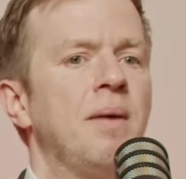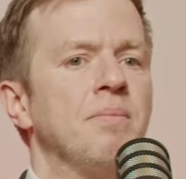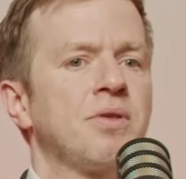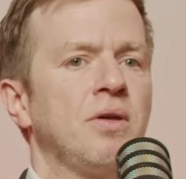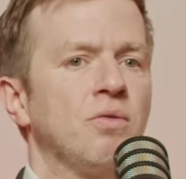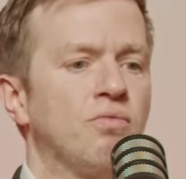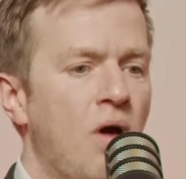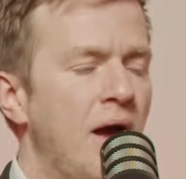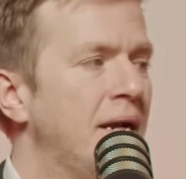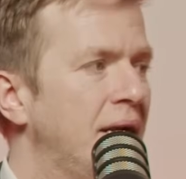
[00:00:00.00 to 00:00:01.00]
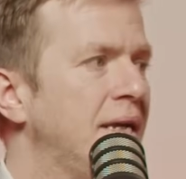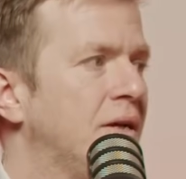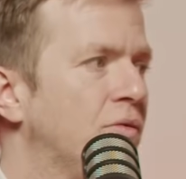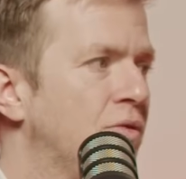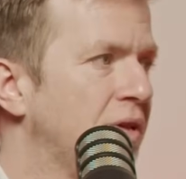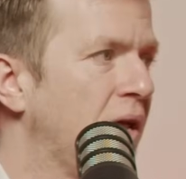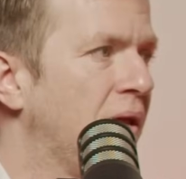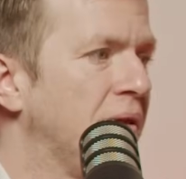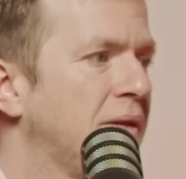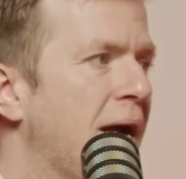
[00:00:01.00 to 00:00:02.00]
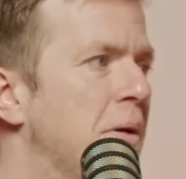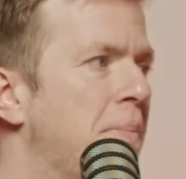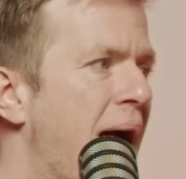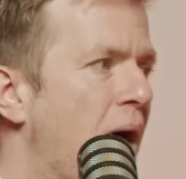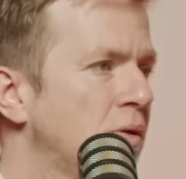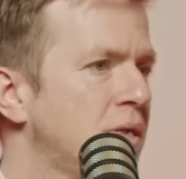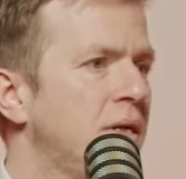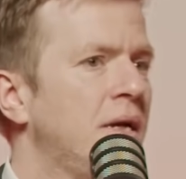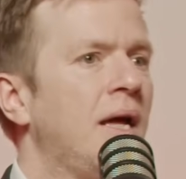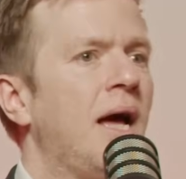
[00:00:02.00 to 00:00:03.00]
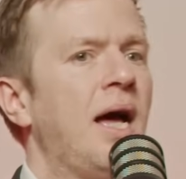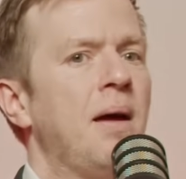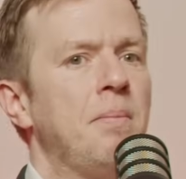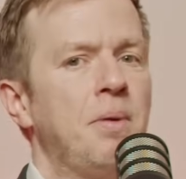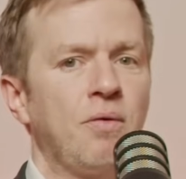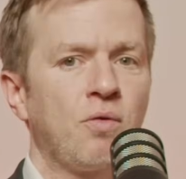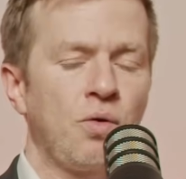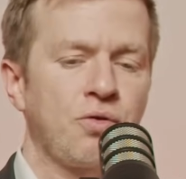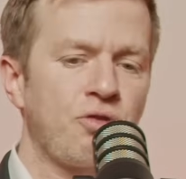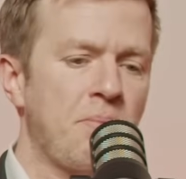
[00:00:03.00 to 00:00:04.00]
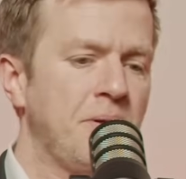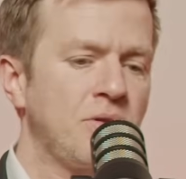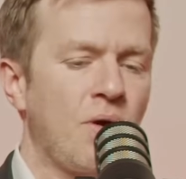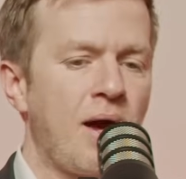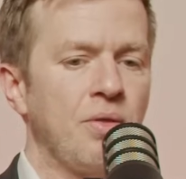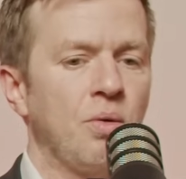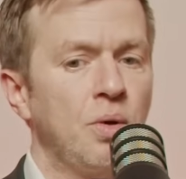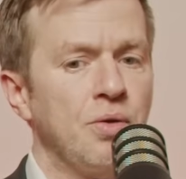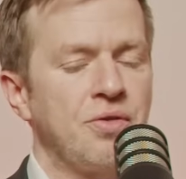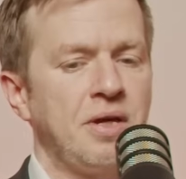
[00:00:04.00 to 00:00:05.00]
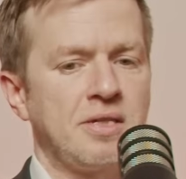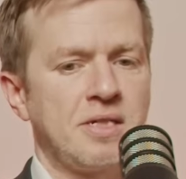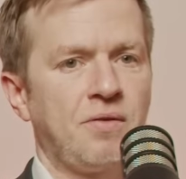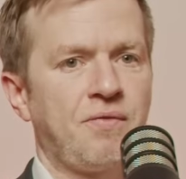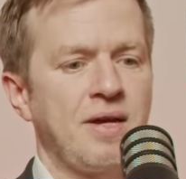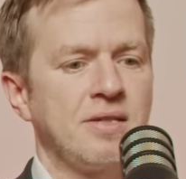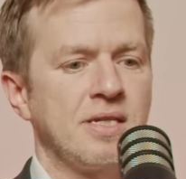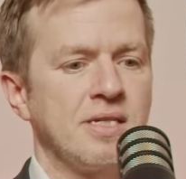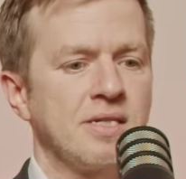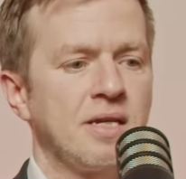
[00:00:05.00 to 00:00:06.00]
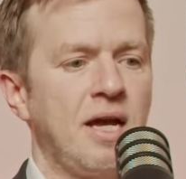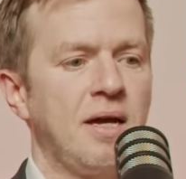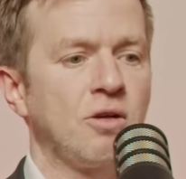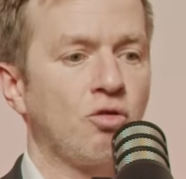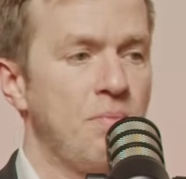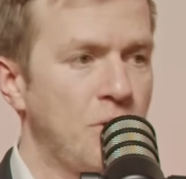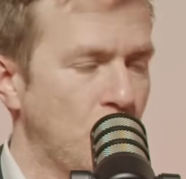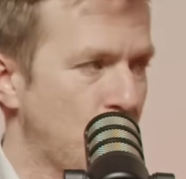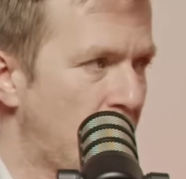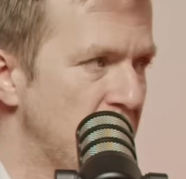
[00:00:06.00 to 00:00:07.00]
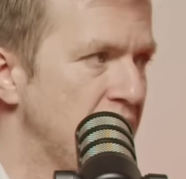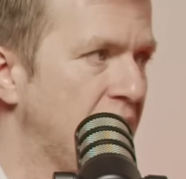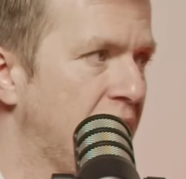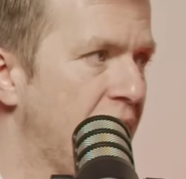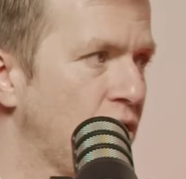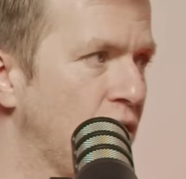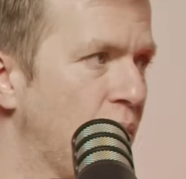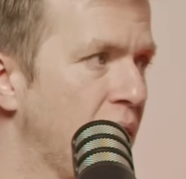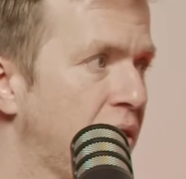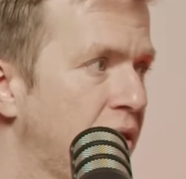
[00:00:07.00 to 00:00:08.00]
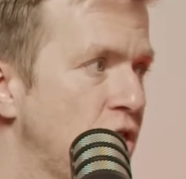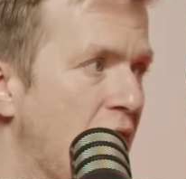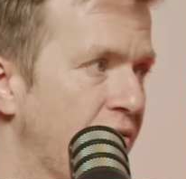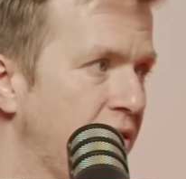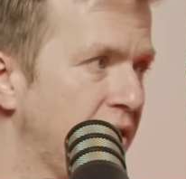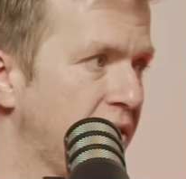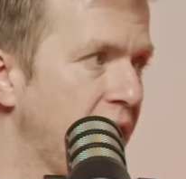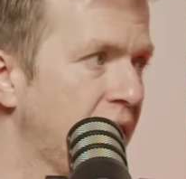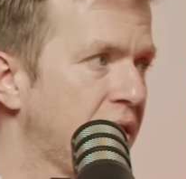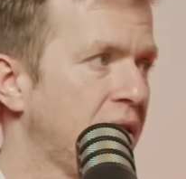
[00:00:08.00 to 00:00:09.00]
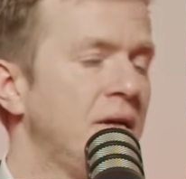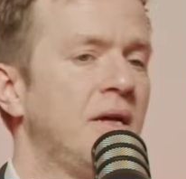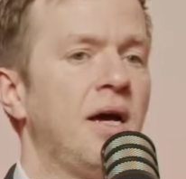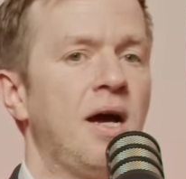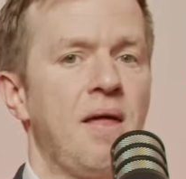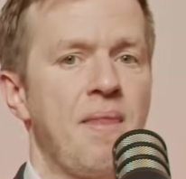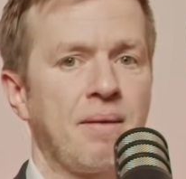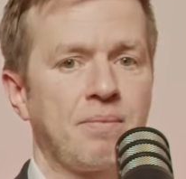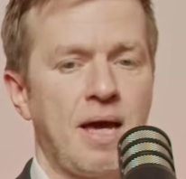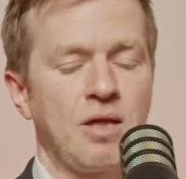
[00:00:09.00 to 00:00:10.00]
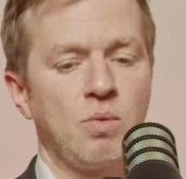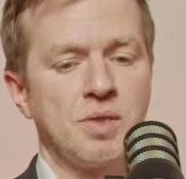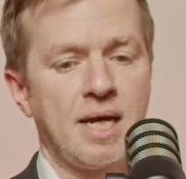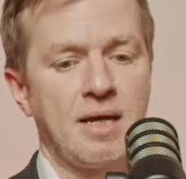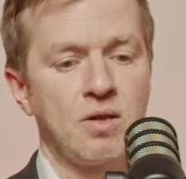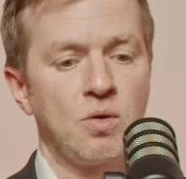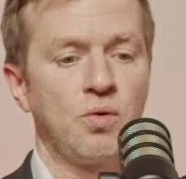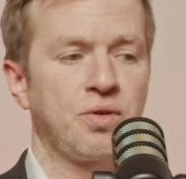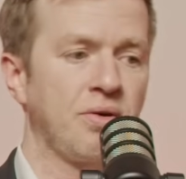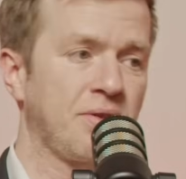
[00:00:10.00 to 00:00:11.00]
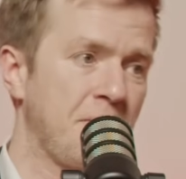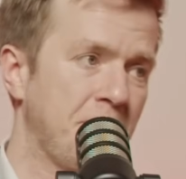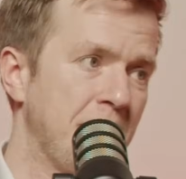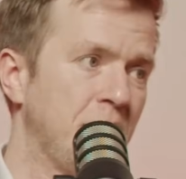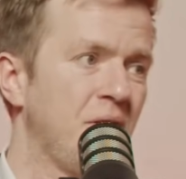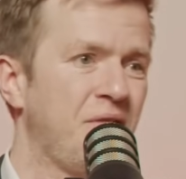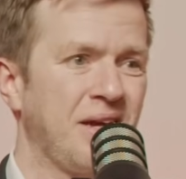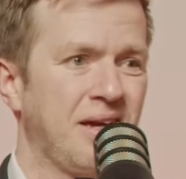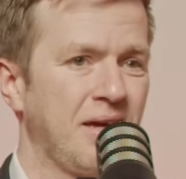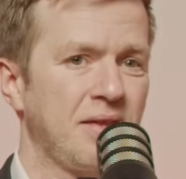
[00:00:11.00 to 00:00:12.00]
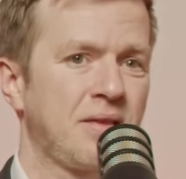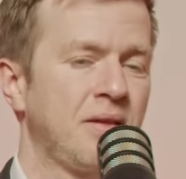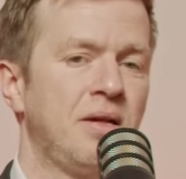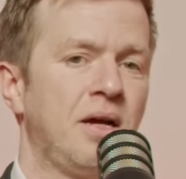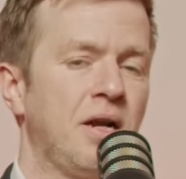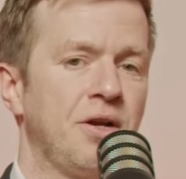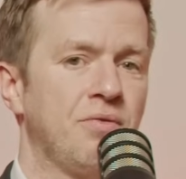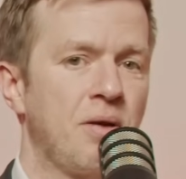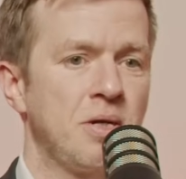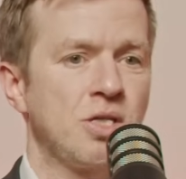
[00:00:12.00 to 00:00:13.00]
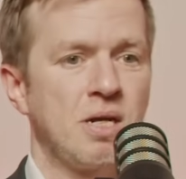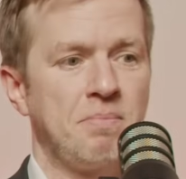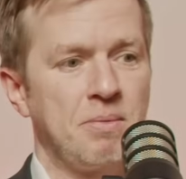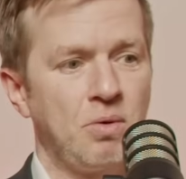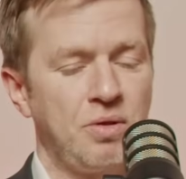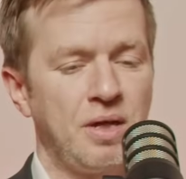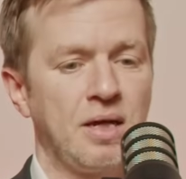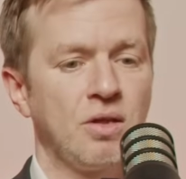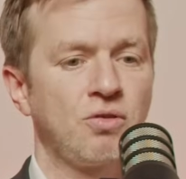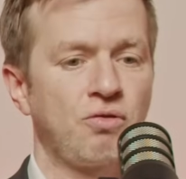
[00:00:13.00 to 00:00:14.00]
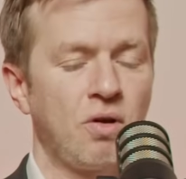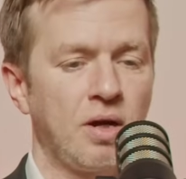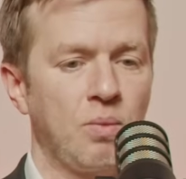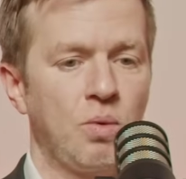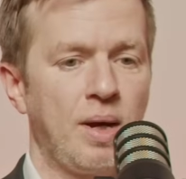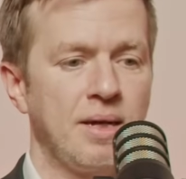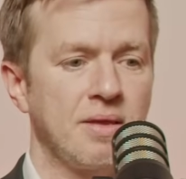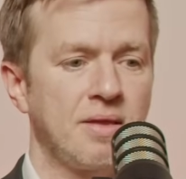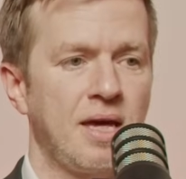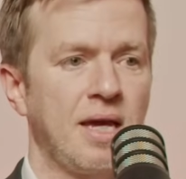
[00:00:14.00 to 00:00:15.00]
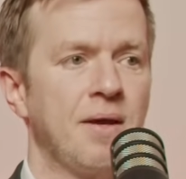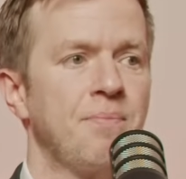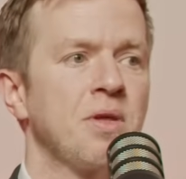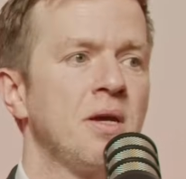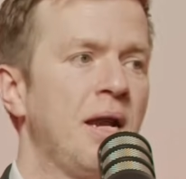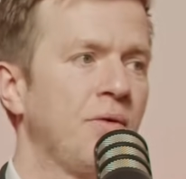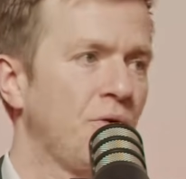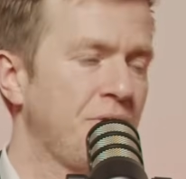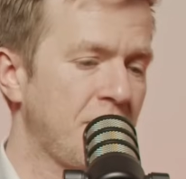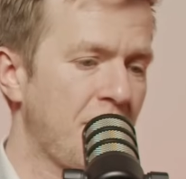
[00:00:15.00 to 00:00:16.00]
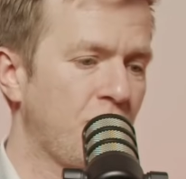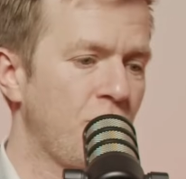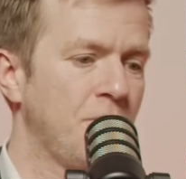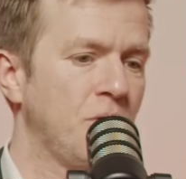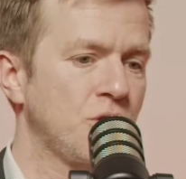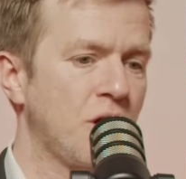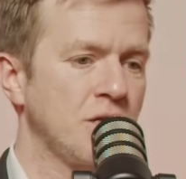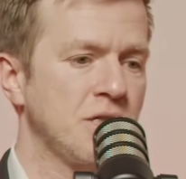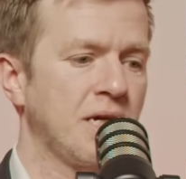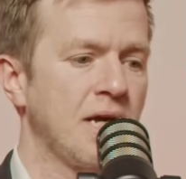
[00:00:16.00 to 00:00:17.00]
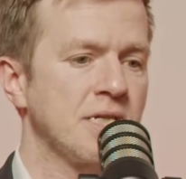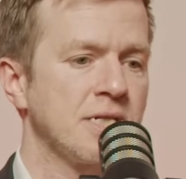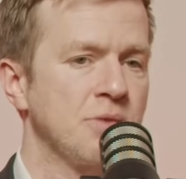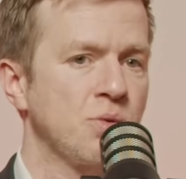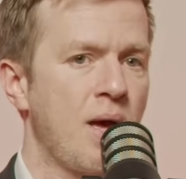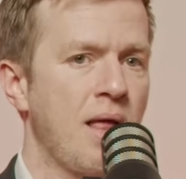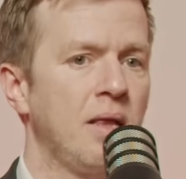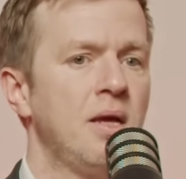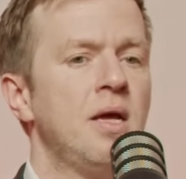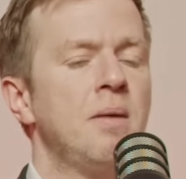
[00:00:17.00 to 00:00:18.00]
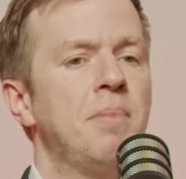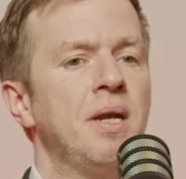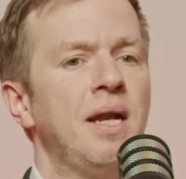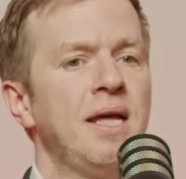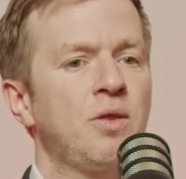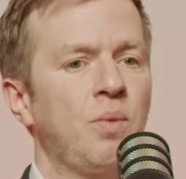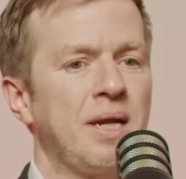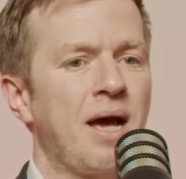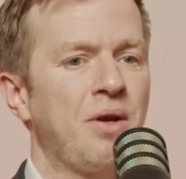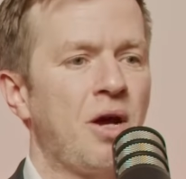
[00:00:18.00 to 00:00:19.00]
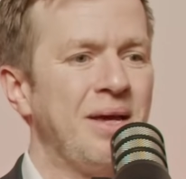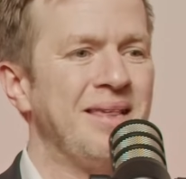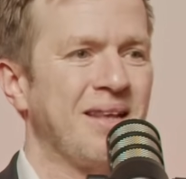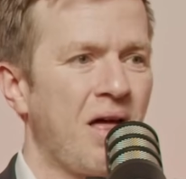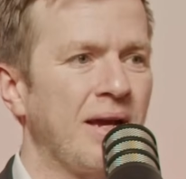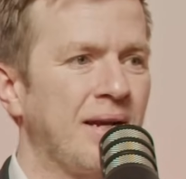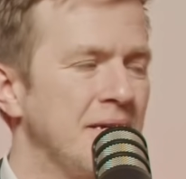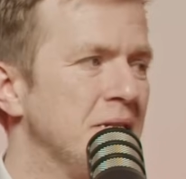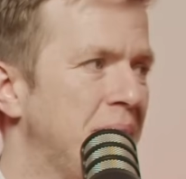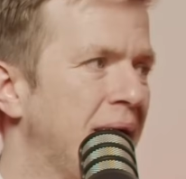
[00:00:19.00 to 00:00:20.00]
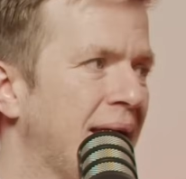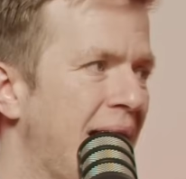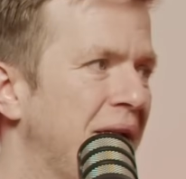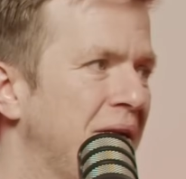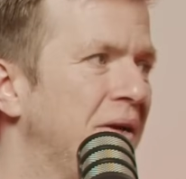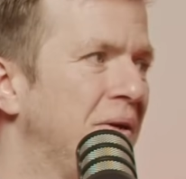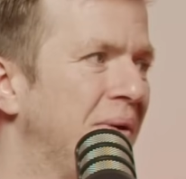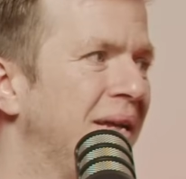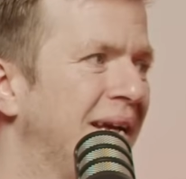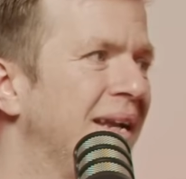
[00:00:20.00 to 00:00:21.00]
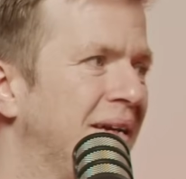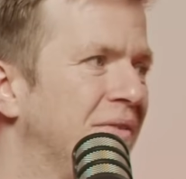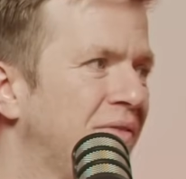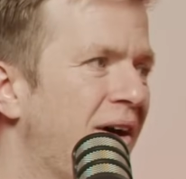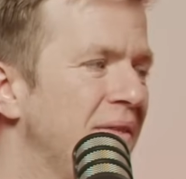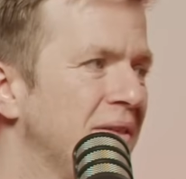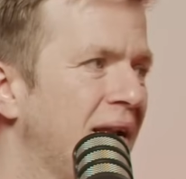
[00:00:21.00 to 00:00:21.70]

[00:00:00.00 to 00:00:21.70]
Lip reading: So the right legal result has come about. But of course, Trump is not out of the woods. He still faces criminal charges in connection with January the 6th, and that case will take its course. There are some people that think it's a load of rubbish. Some people think it's stronger. We'll wait and see. And of course, there's other criminal charges against him as well. But at least we now know he's likely to be a candidate who legally can fight this